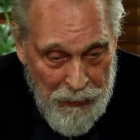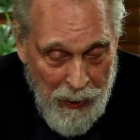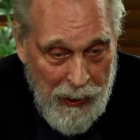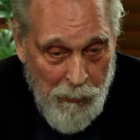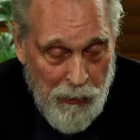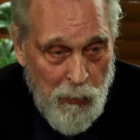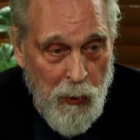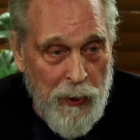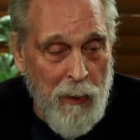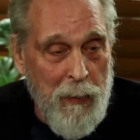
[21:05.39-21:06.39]
thought I was
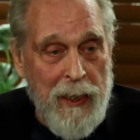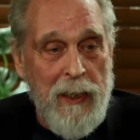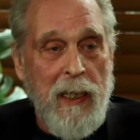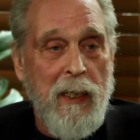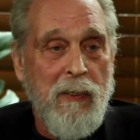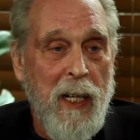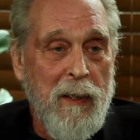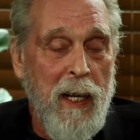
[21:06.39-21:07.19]
ruining my knees.